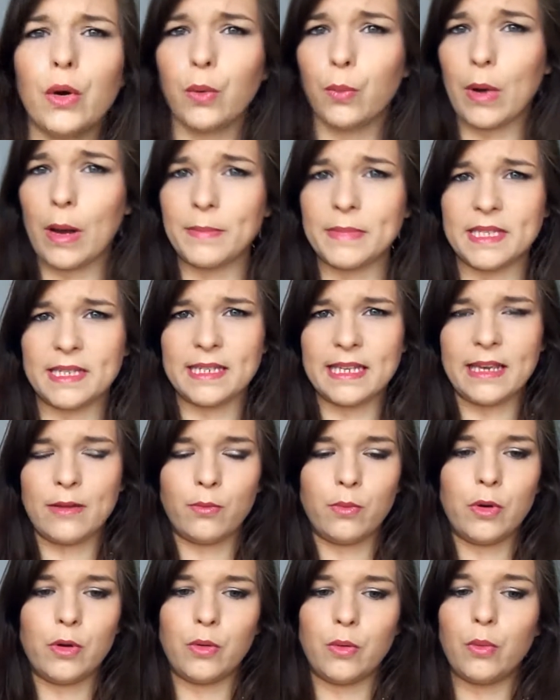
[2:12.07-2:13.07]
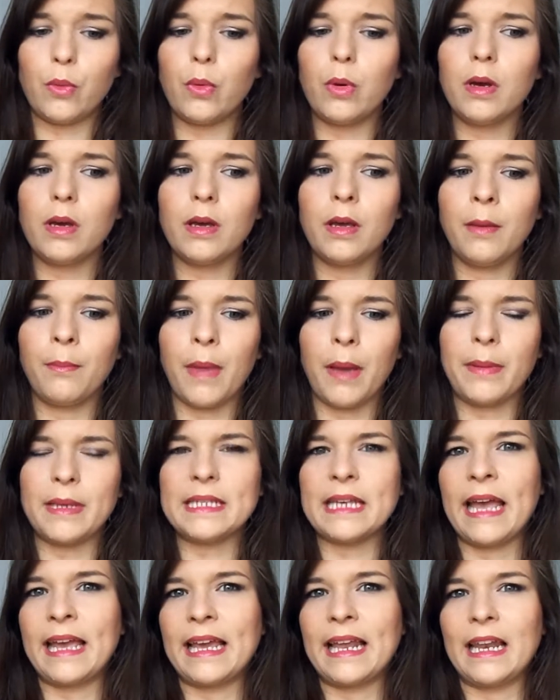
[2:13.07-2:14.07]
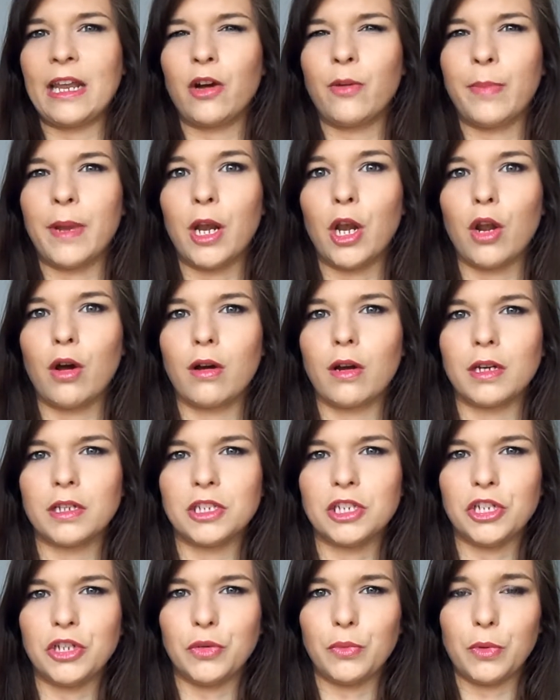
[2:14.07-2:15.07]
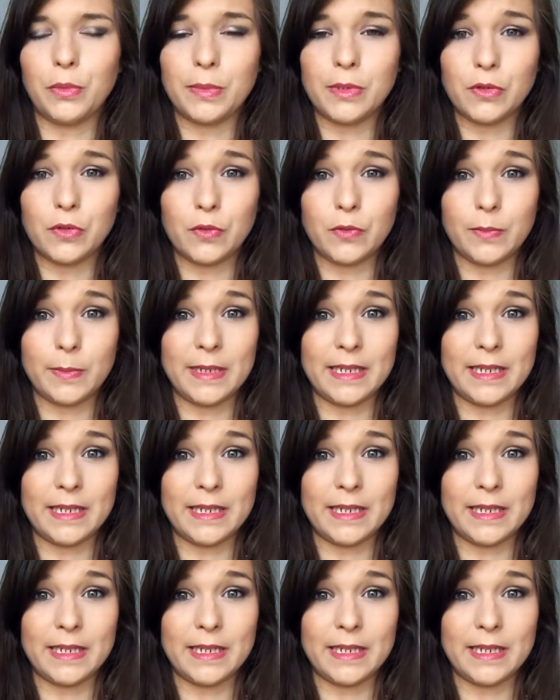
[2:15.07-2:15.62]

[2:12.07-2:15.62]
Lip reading: what happens is it will maybe take a little bit longer to absorb